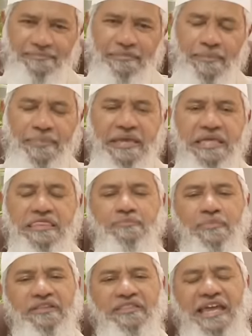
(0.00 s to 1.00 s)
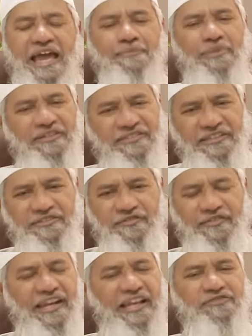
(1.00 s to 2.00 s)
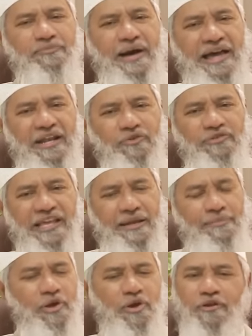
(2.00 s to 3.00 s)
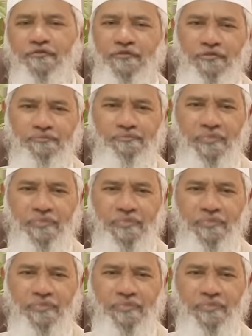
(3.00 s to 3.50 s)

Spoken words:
May peace, mercy, and blessings of Allah subhanahu wa ta'ala be on all of you.